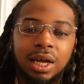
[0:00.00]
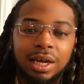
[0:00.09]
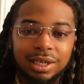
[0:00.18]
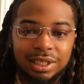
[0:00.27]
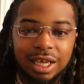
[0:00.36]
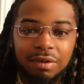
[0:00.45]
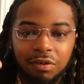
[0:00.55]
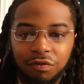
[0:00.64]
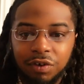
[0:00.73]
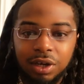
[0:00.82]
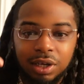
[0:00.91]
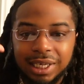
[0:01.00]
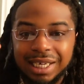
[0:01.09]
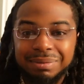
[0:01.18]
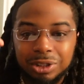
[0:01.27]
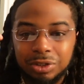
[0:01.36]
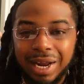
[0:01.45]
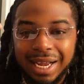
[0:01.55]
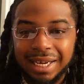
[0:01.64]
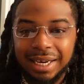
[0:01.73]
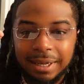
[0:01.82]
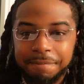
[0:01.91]
because Navy Fed keeps track
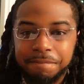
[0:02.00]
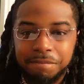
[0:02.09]
of that.